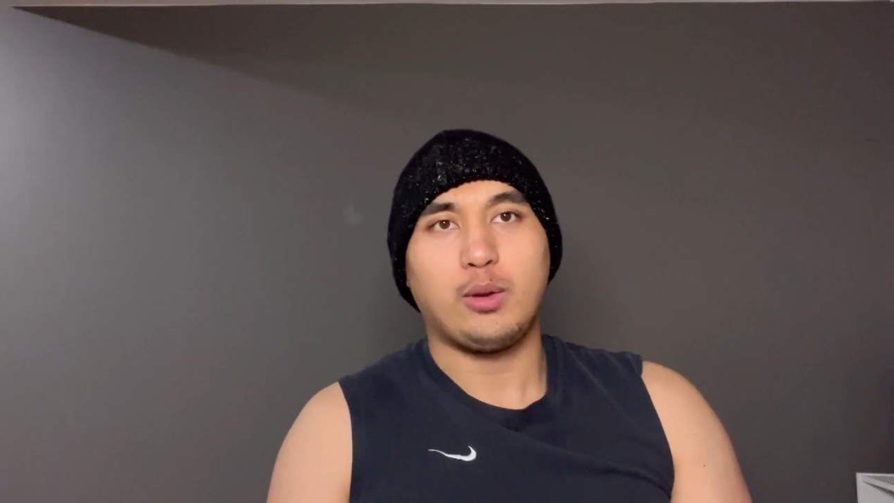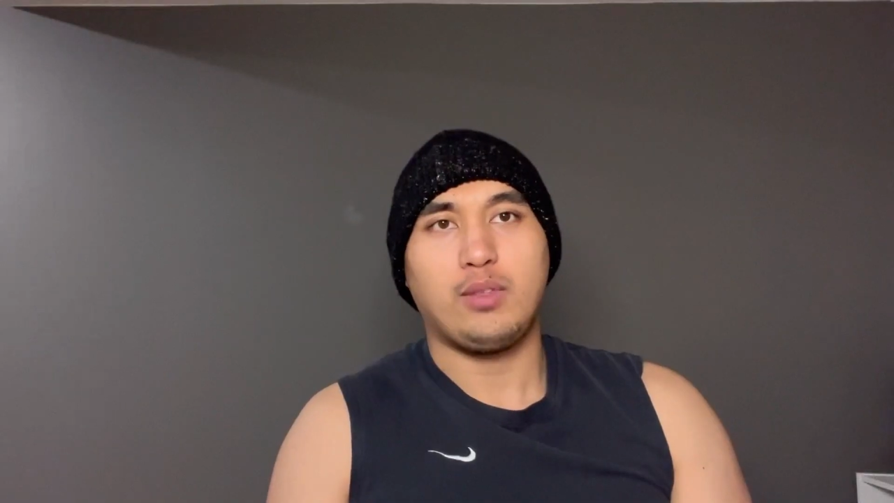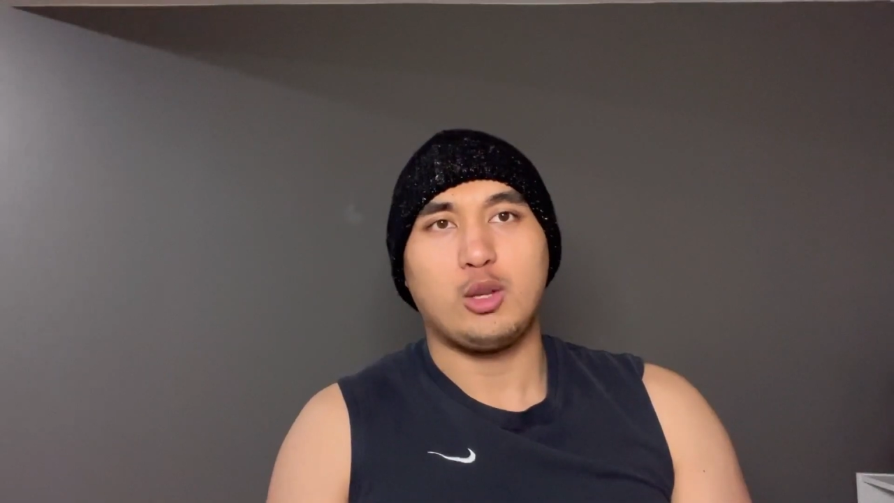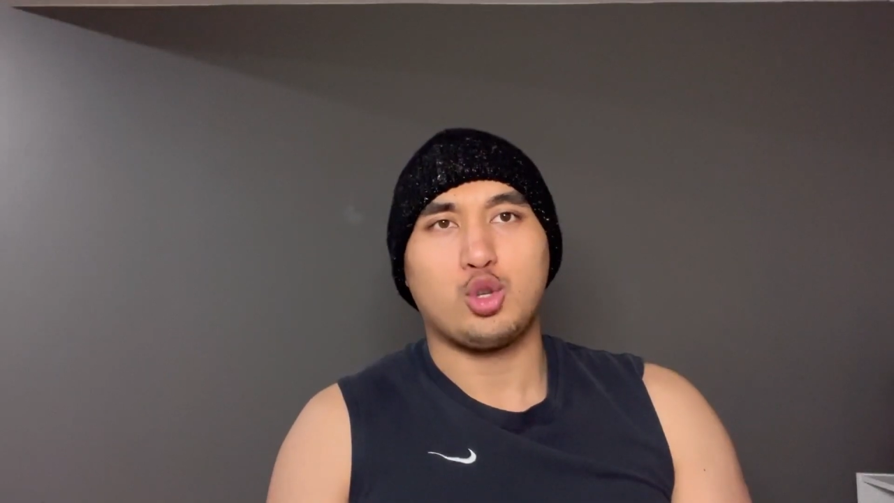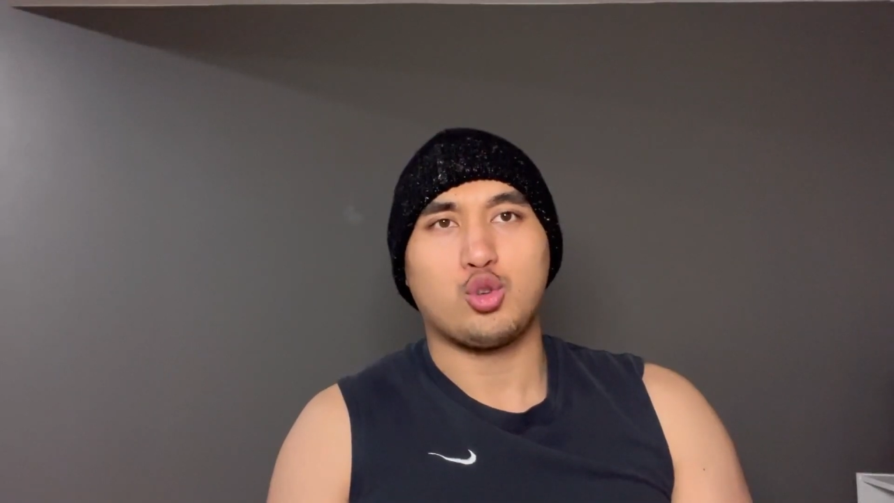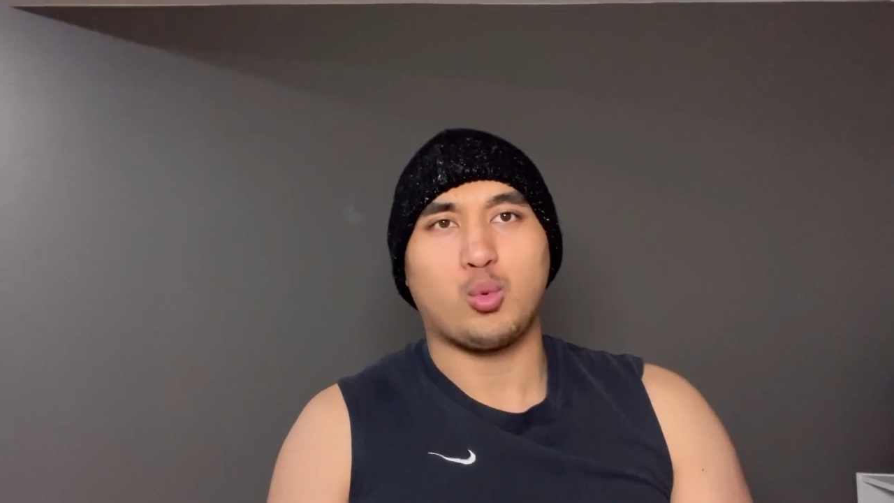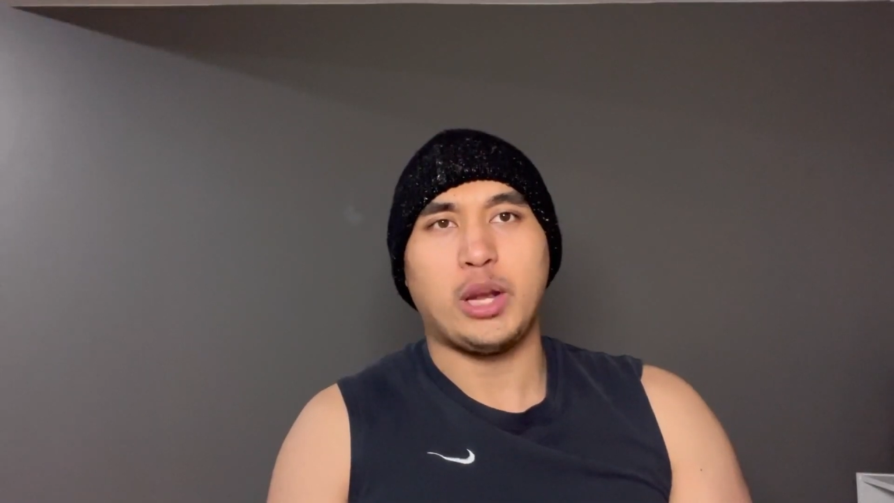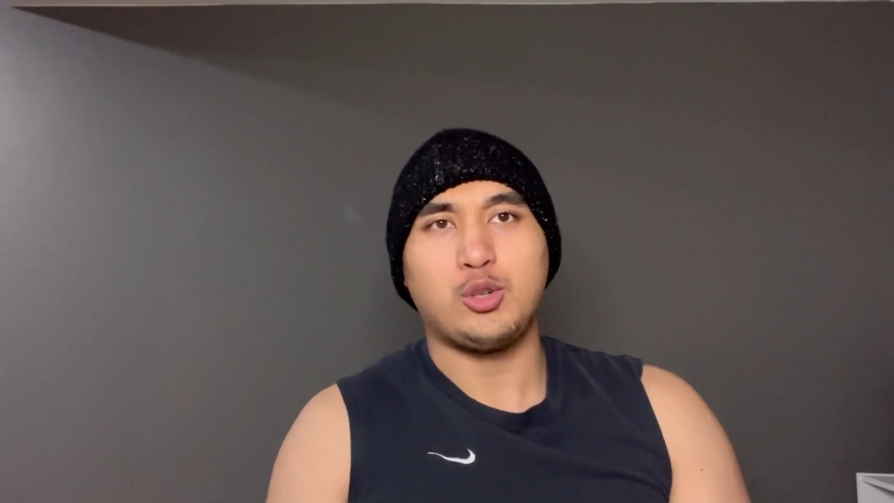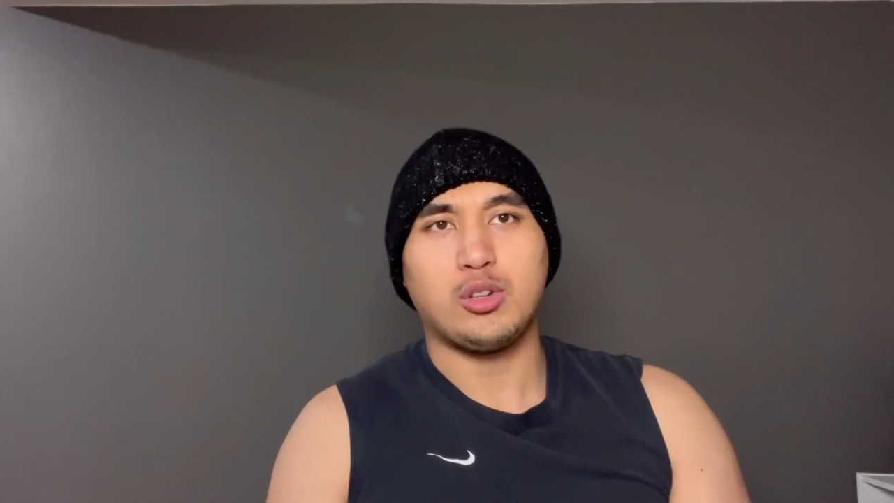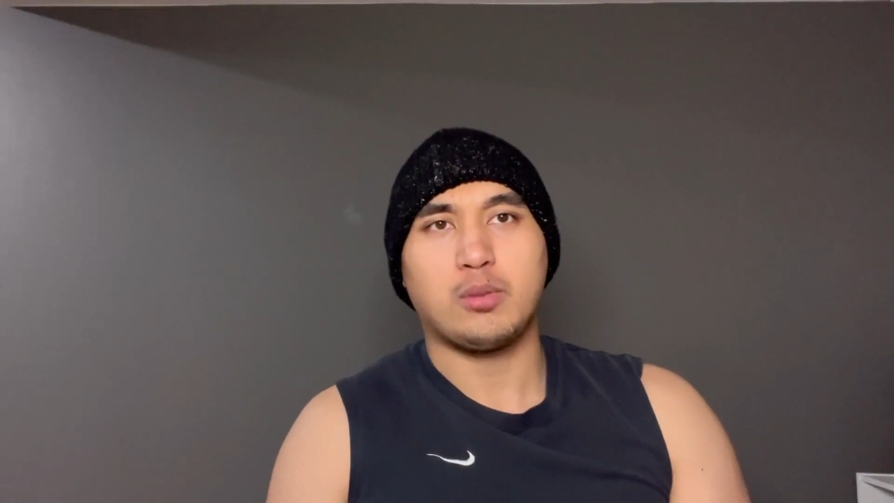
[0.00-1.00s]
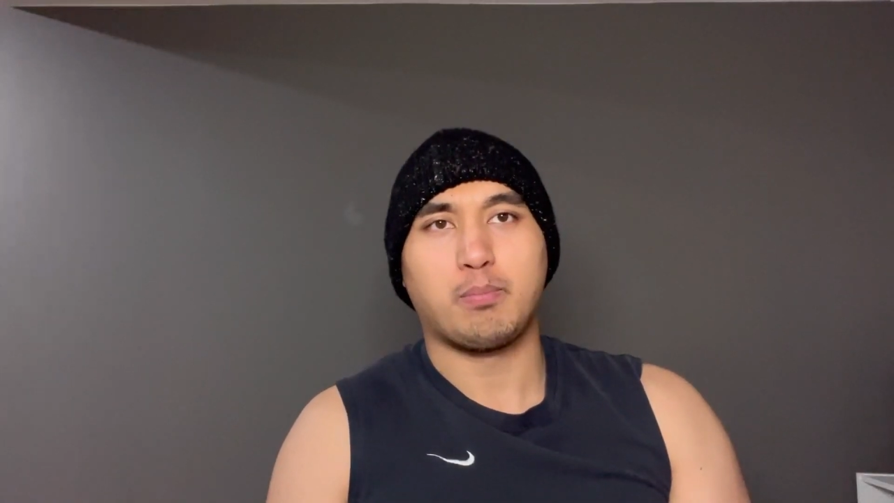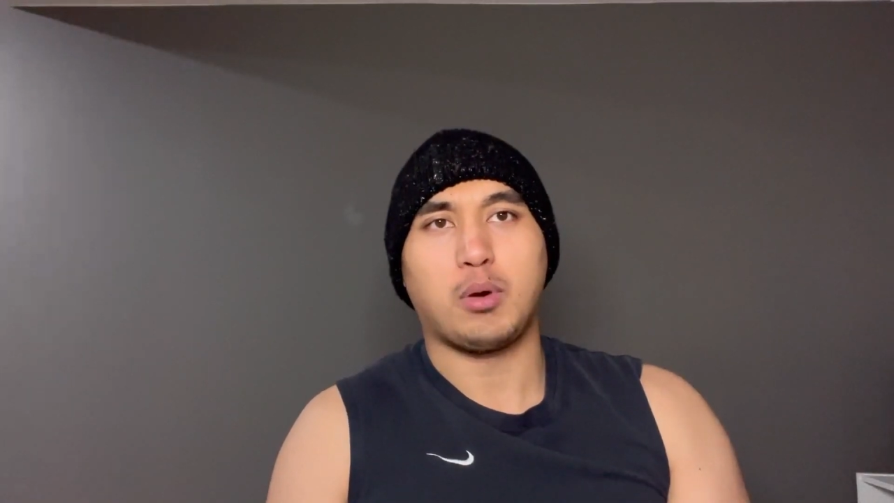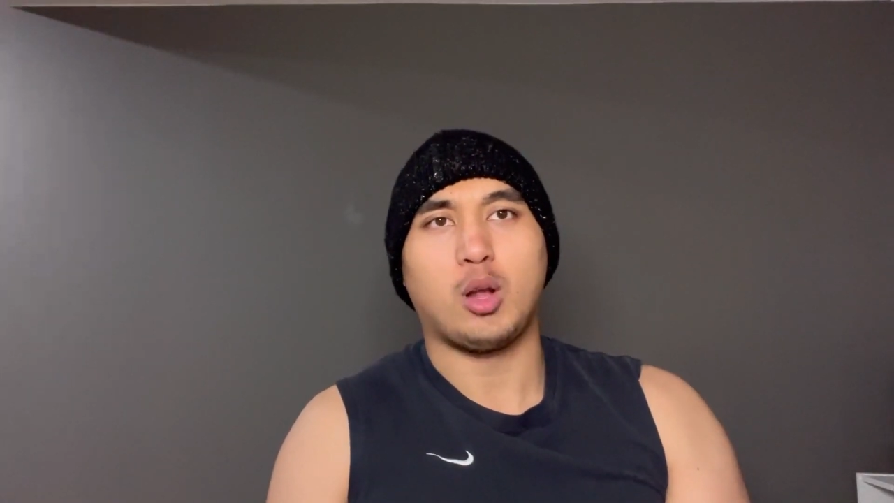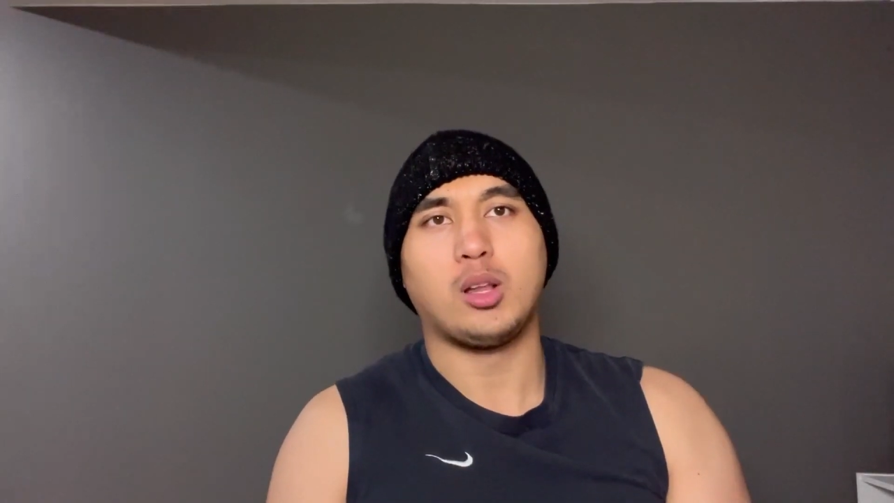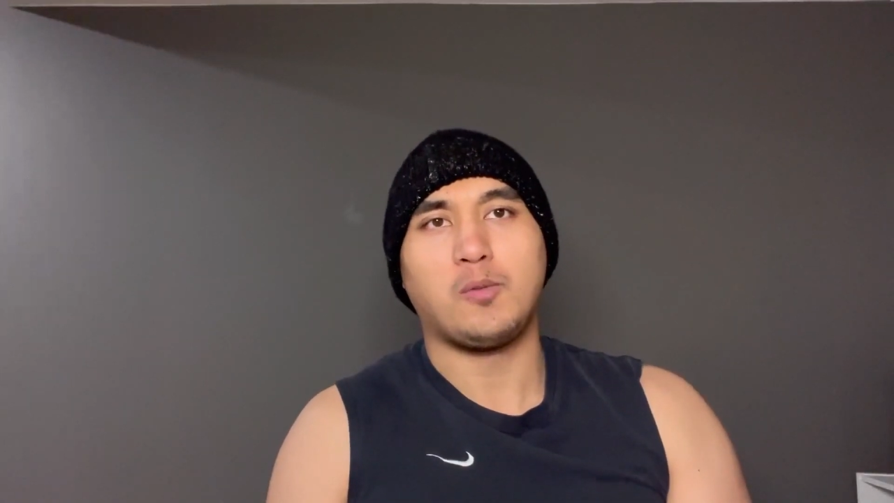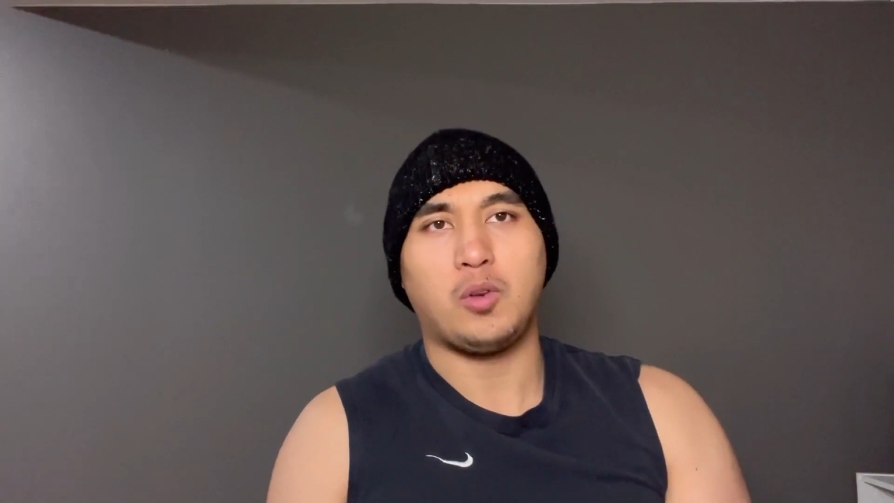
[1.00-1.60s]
of the strangest pull-up